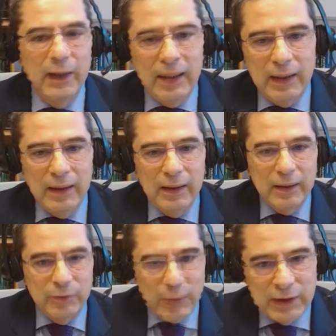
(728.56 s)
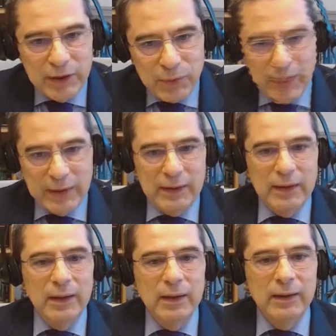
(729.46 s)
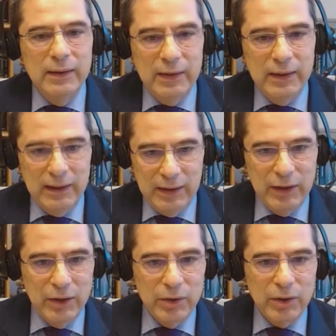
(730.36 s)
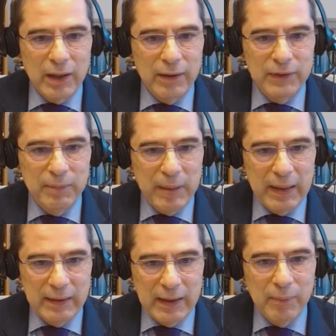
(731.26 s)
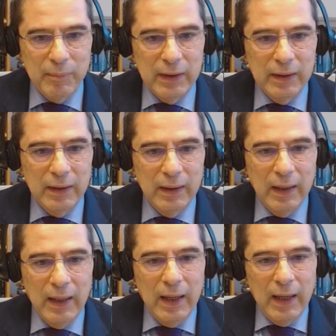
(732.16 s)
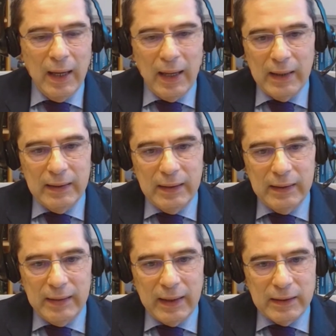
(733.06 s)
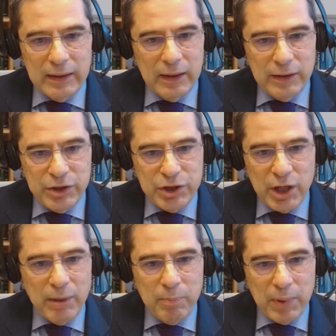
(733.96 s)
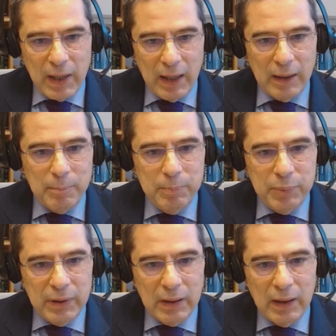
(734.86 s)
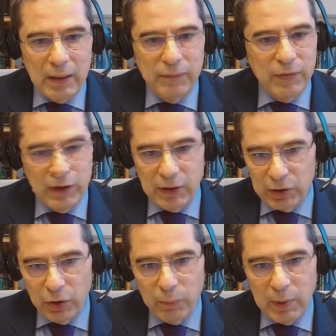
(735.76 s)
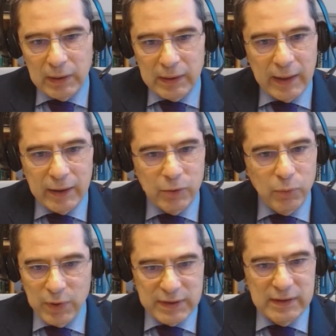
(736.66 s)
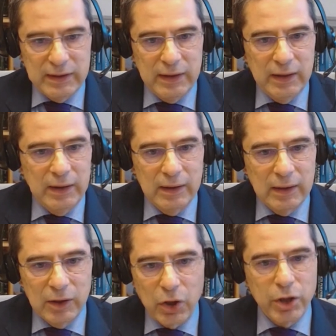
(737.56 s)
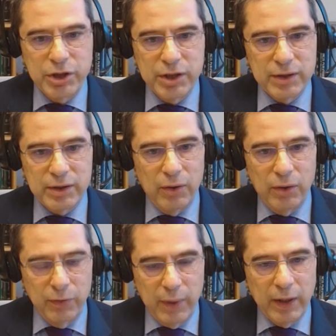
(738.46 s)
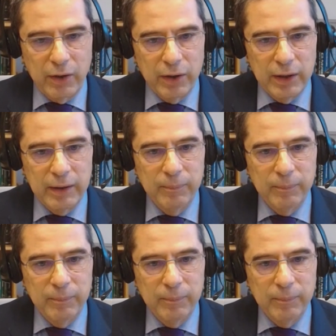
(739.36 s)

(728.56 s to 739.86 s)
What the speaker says: in 2020, the year of the pandemic, and that jump up of a global debt was the largest on record.